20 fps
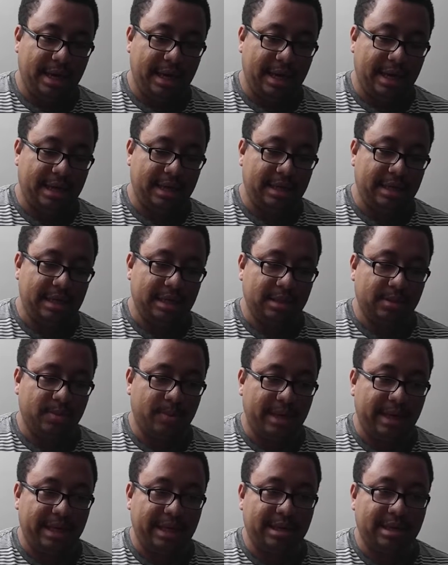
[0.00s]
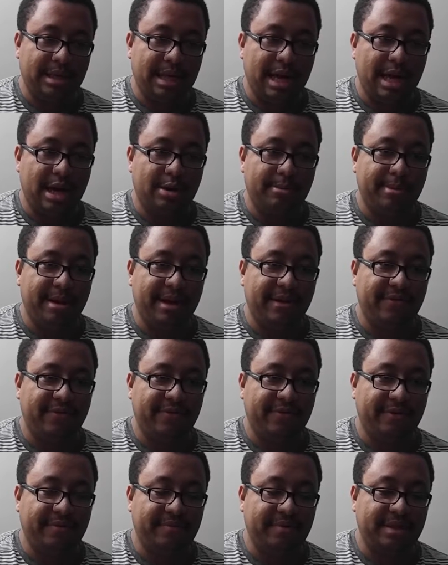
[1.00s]
and he's winning now by
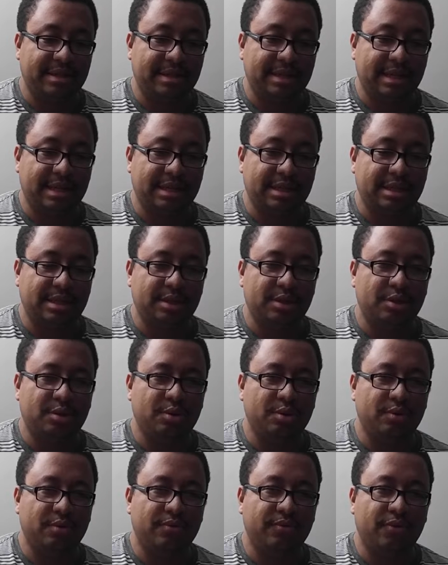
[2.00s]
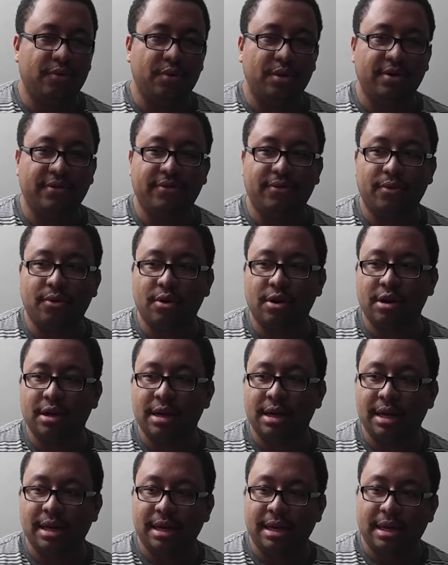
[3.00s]
56 to
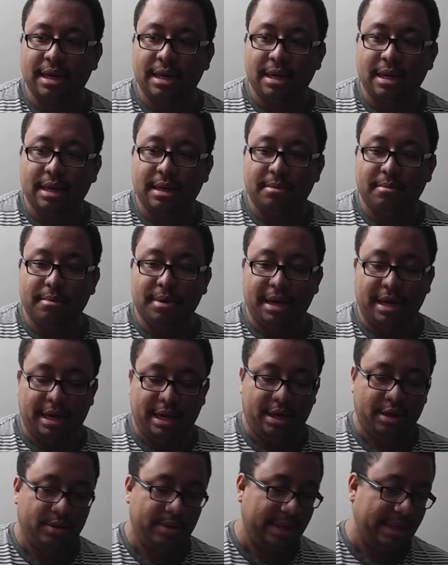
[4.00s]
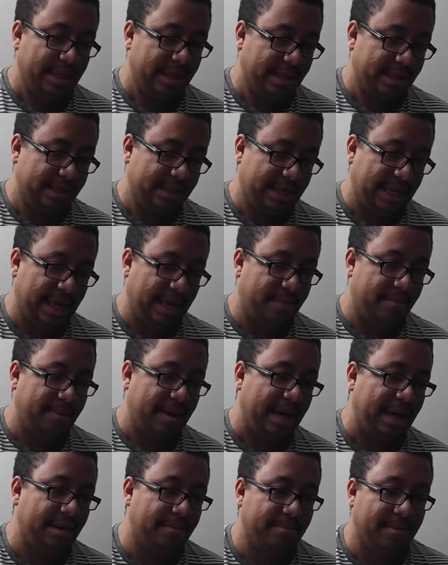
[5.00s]
44. But Hillary Clinton's
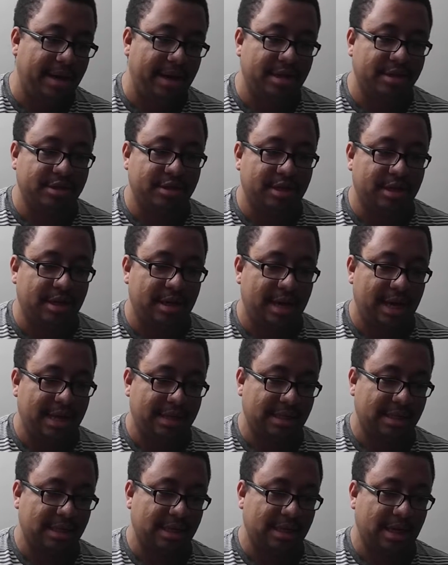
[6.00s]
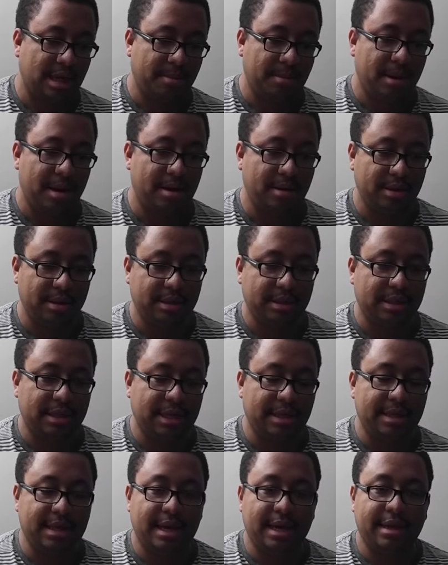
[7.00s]
campaign manager has come out and
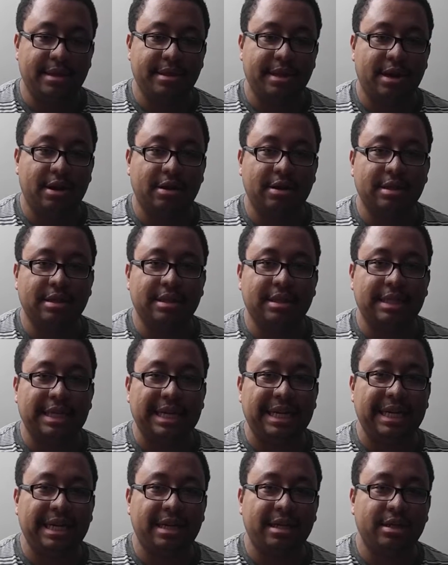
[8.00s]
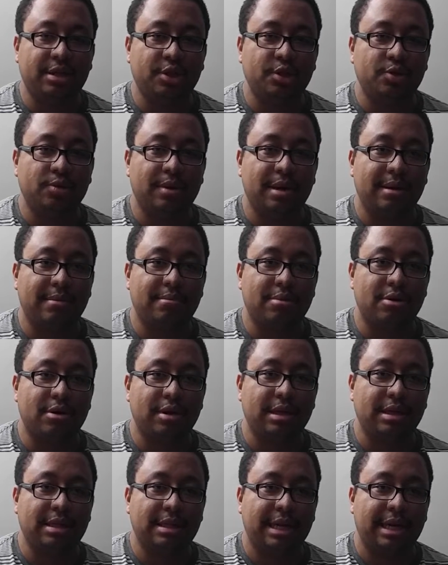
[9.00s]
said that they are conceding to
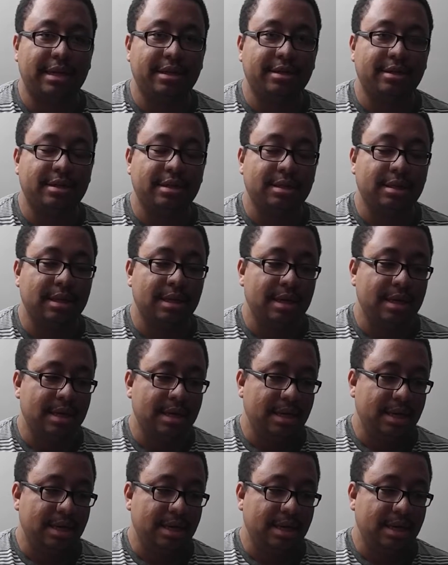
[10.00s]
Bernie Sanders,